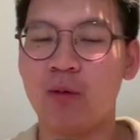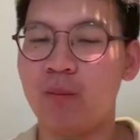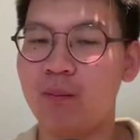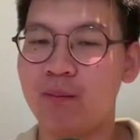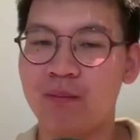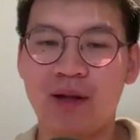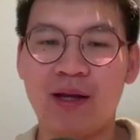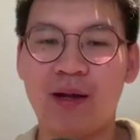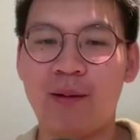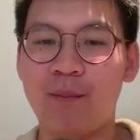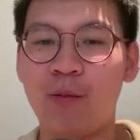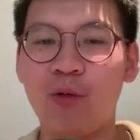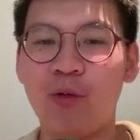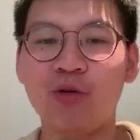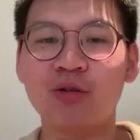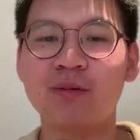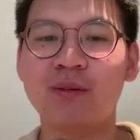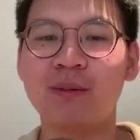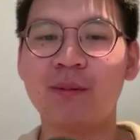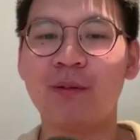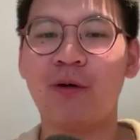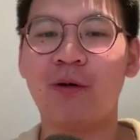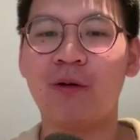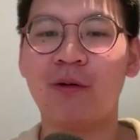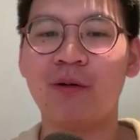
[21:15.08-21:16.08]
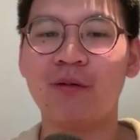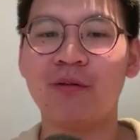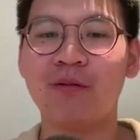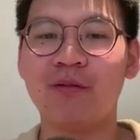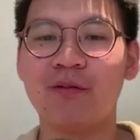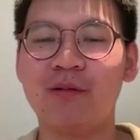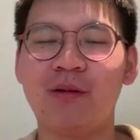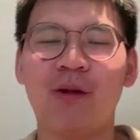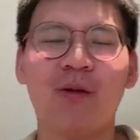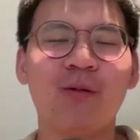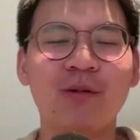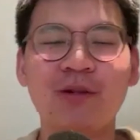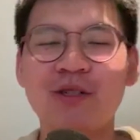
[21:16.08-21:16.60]
like most people
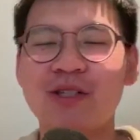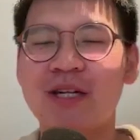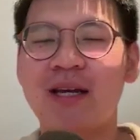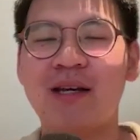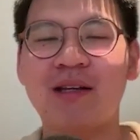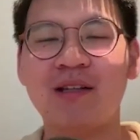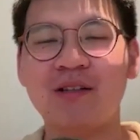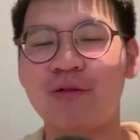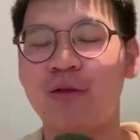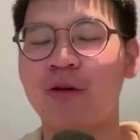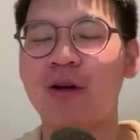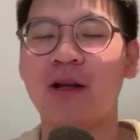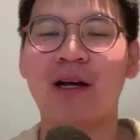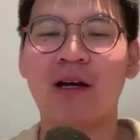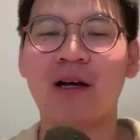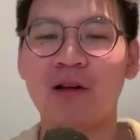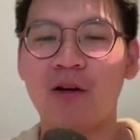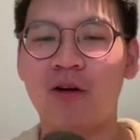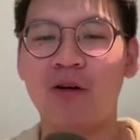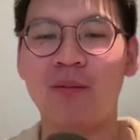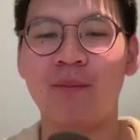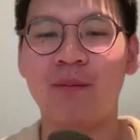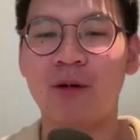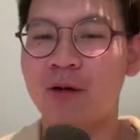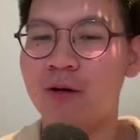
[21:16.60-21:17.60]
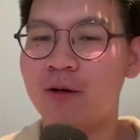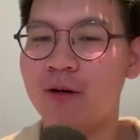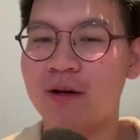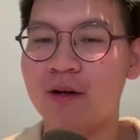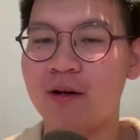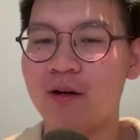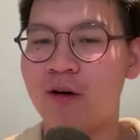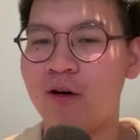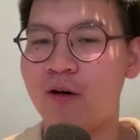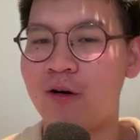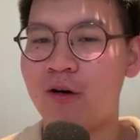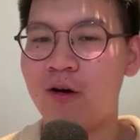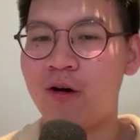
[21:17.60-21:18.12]
don't change for like a long period
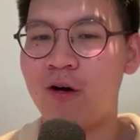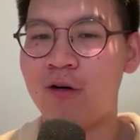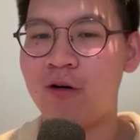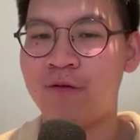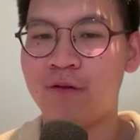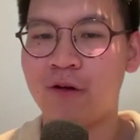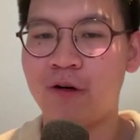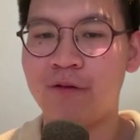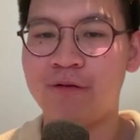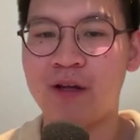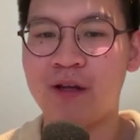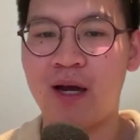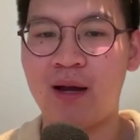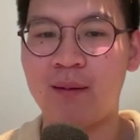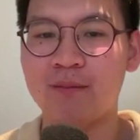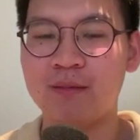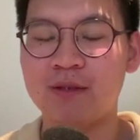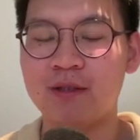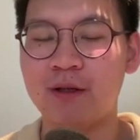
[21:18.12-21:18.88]
of time.